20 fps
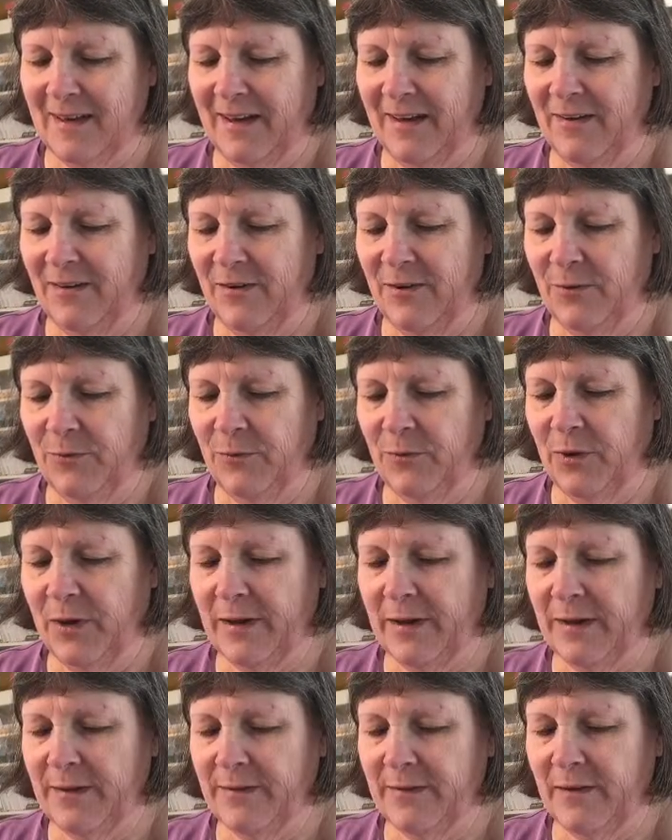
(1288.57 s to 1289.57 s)
I don't know. I
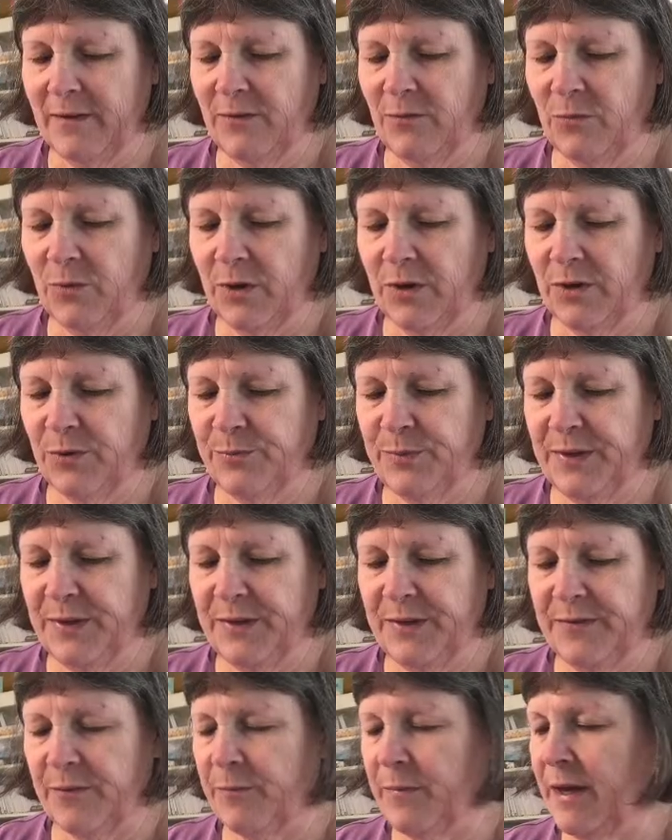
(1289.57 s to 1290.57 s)
guess all the worker
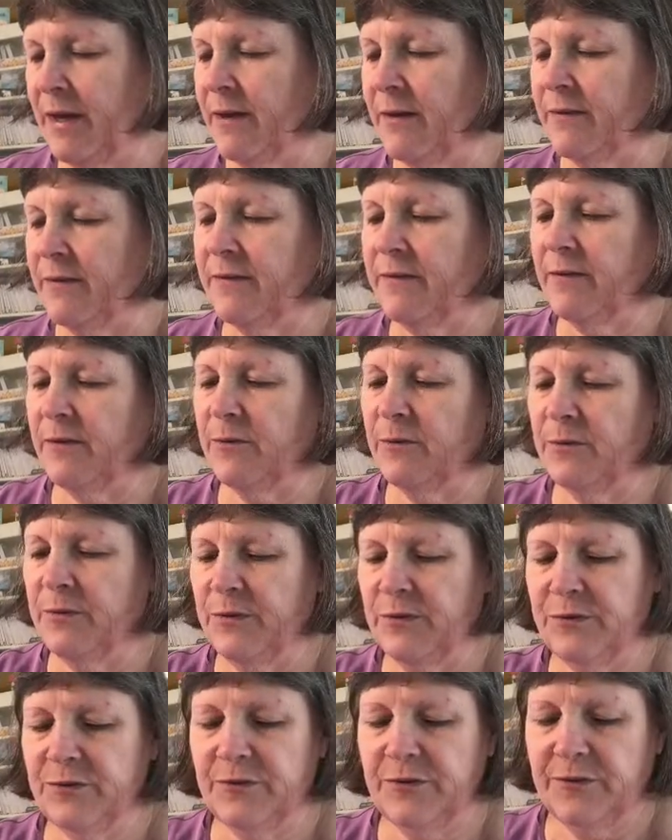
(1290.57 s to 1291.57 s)
bees are male, so, and
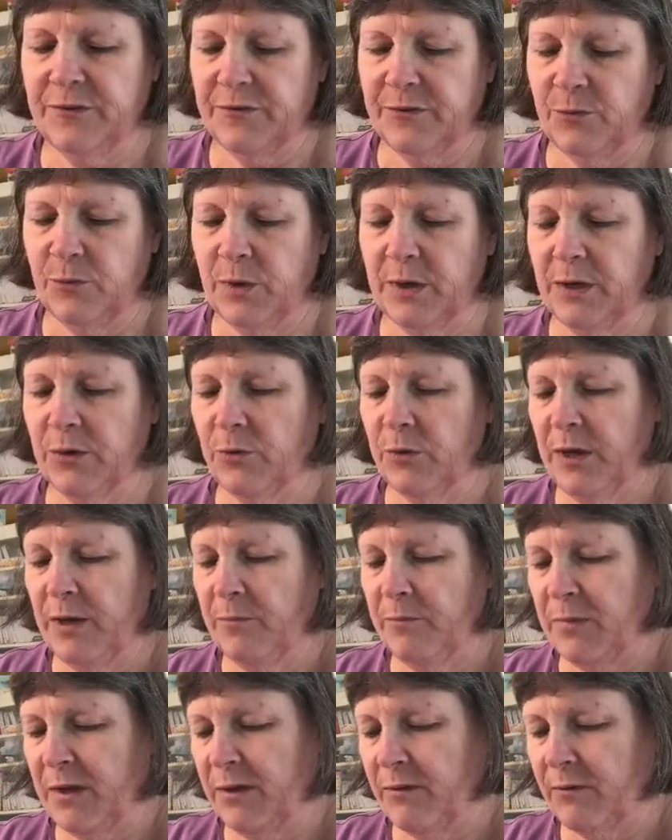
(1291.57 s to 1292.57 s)
there's just the one
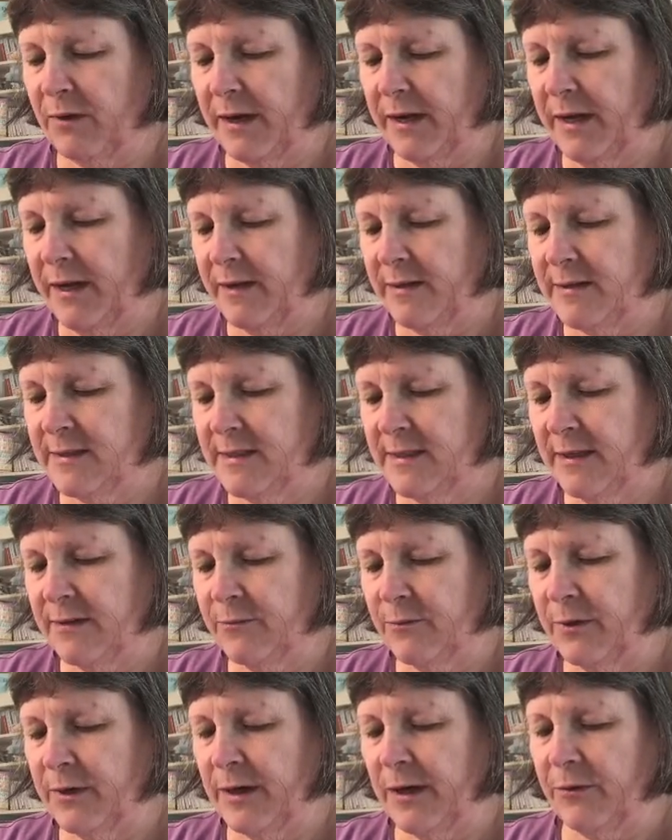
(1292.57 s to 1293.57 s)
queen bee, right? Is that
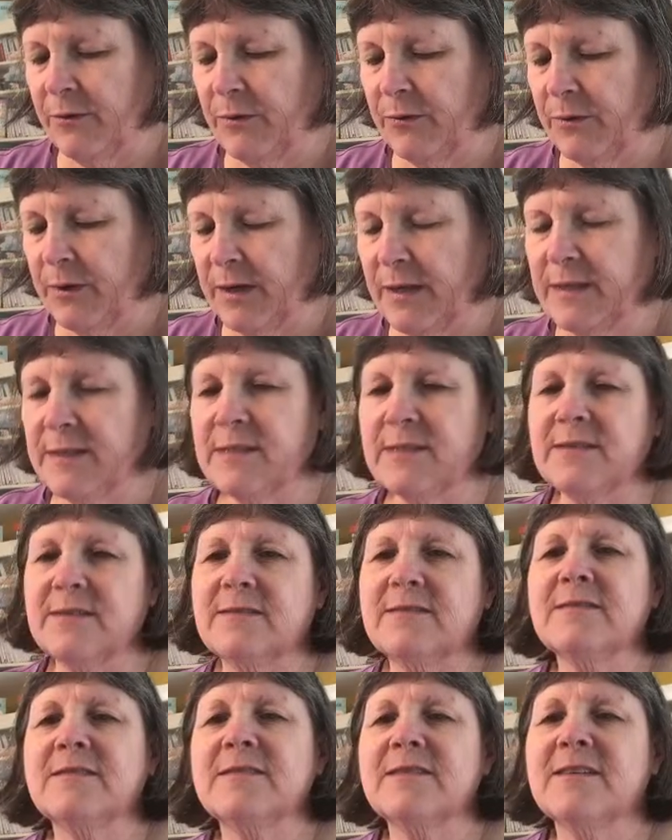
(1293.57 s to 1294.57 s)
how it works?
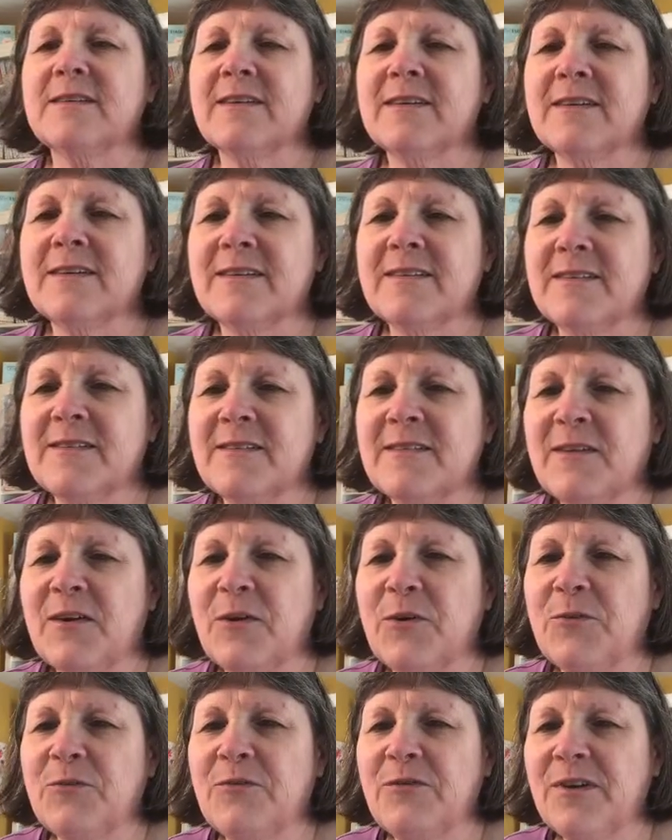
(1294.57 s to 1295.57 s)

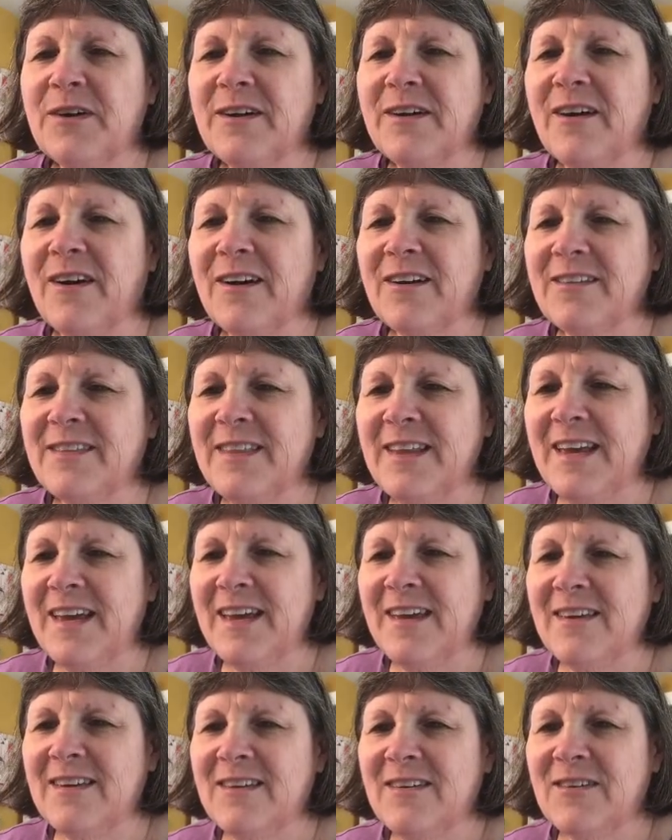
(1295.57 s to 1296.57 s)
So, fun card.
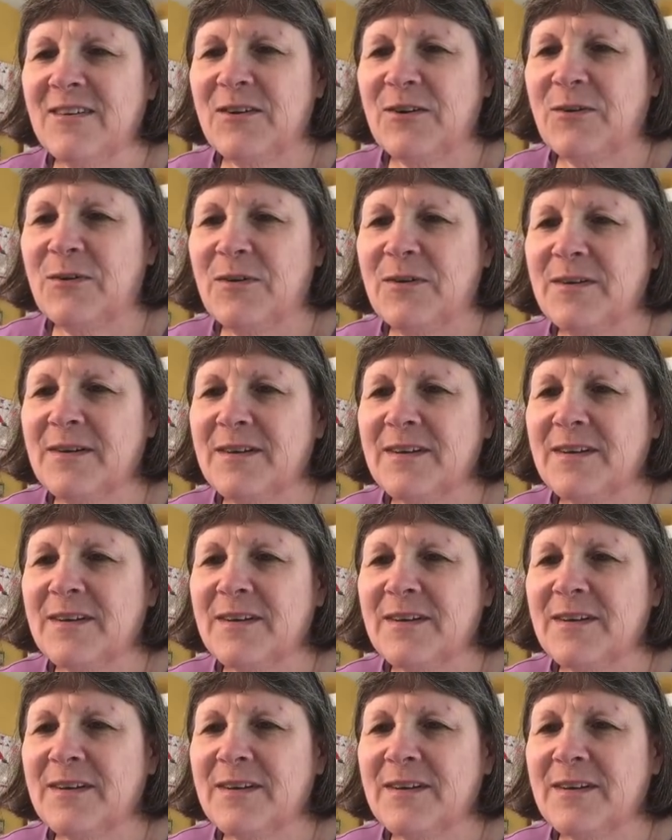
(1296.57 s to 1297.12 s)
Thank you.